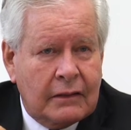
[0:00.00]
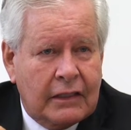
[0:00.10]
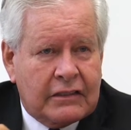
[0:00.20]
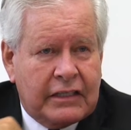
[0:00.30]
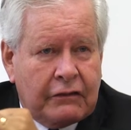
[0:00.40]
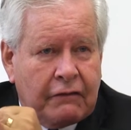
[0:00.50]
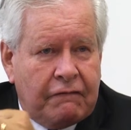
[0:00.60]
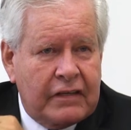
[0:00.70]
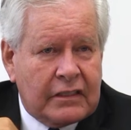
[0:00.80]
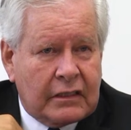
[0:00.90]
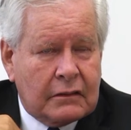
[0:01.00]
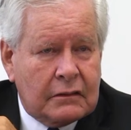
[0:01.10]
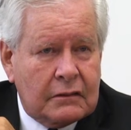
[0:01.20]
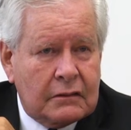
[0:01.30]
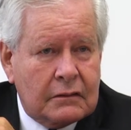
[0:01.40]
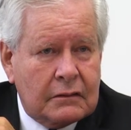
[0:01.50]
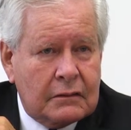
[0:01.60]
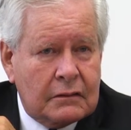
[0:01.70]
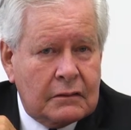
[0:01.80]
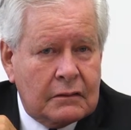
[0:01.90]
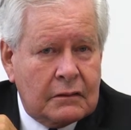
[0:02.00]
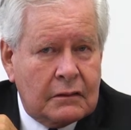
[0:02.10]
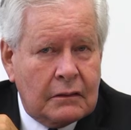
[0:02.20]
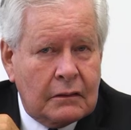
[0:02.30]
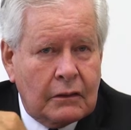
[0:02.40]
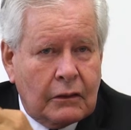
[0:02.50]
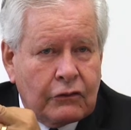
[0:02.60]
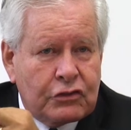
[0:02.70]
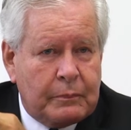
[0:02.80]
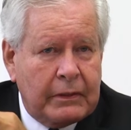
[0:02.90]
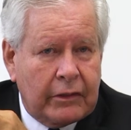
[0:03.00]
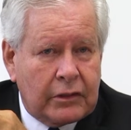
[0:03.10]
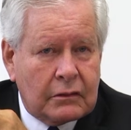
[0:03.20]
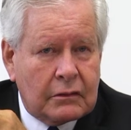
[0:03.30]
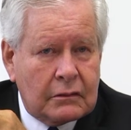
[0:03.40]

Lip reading: is either physical or spiritual.